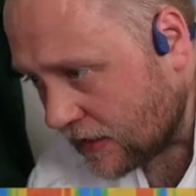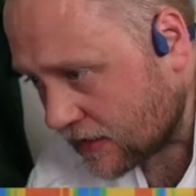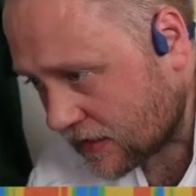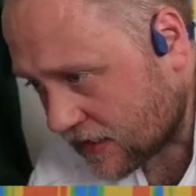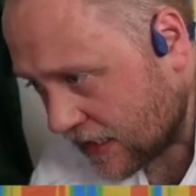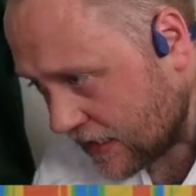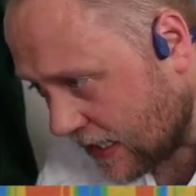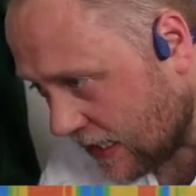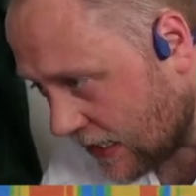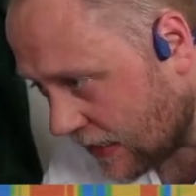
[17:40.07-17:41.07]
Just seen
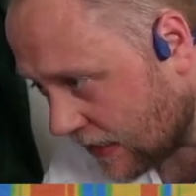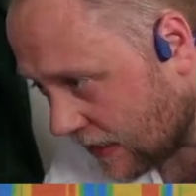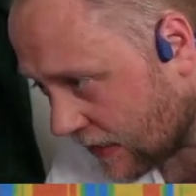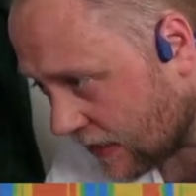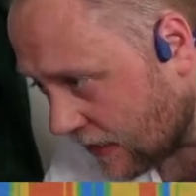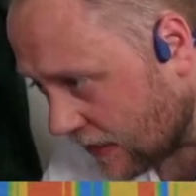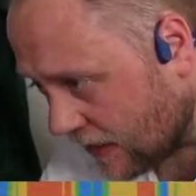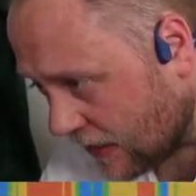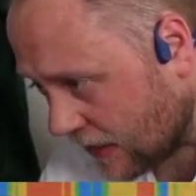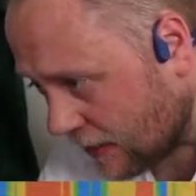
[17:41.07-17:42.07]

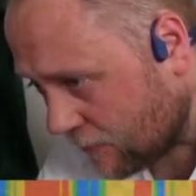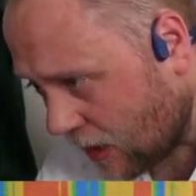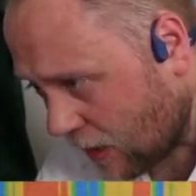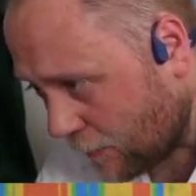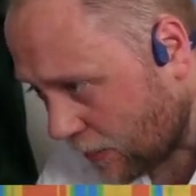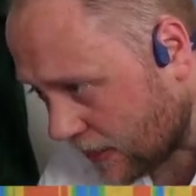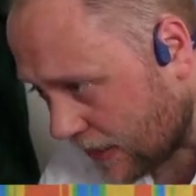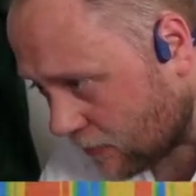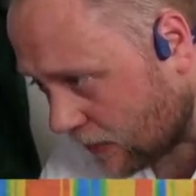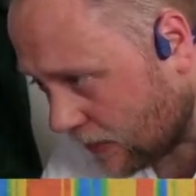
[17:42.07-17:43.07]
and Barber putting out